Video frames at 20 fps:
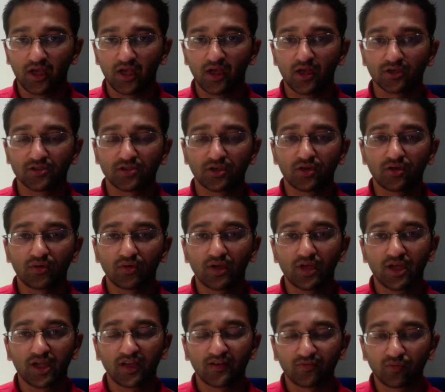So
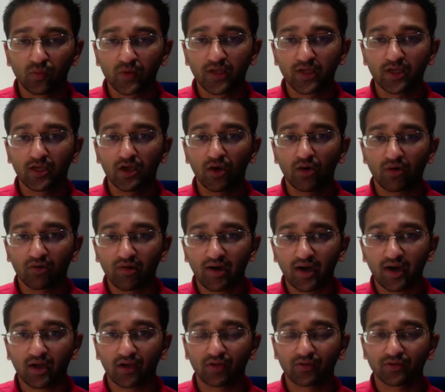if we go
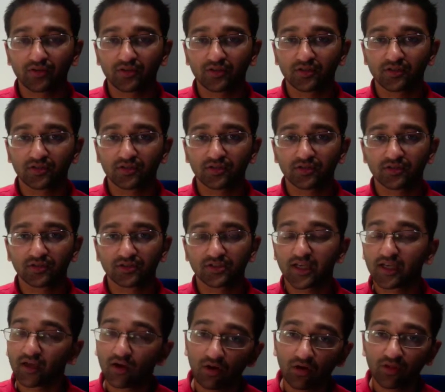around
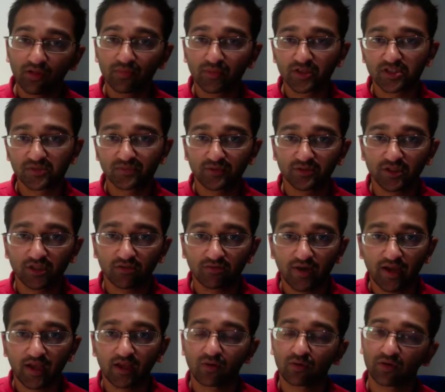saying, oh, the principles are
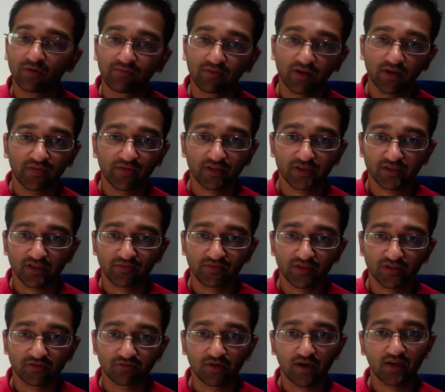great, or I've learned this stuff, it's
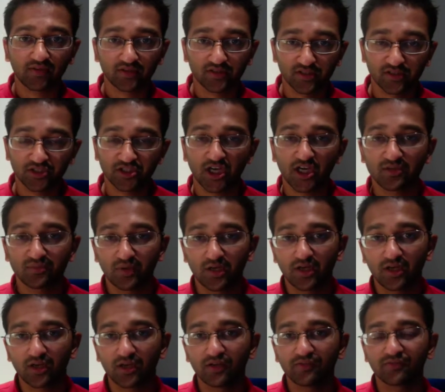great, this has changed my
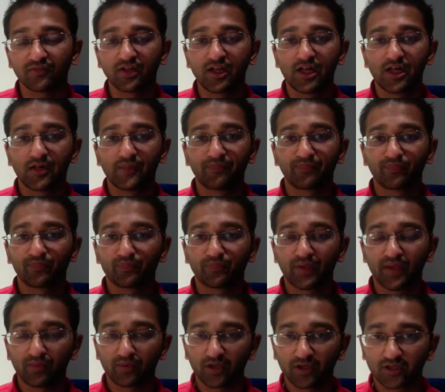life,
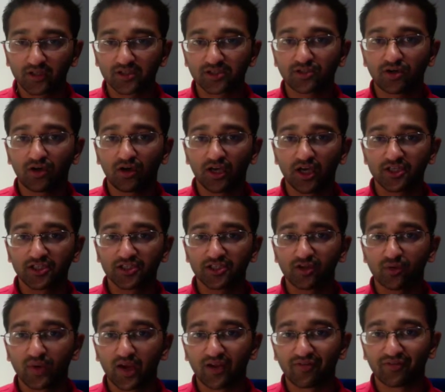people are going to start edging
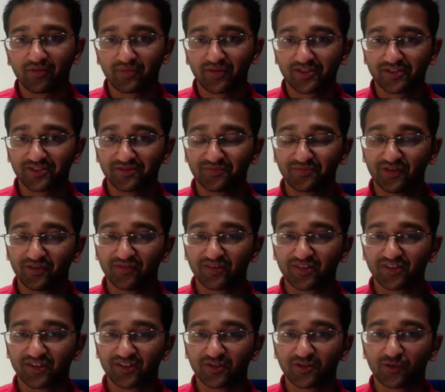away from us and moving to
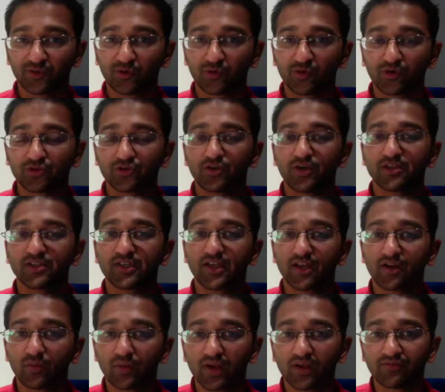the door or trying to get
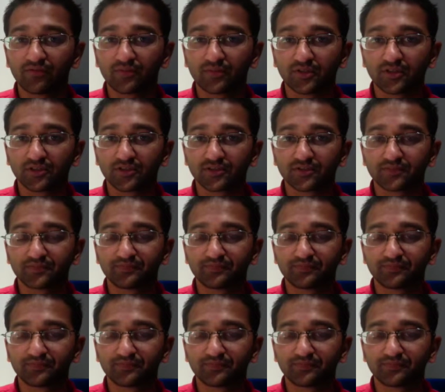away from us.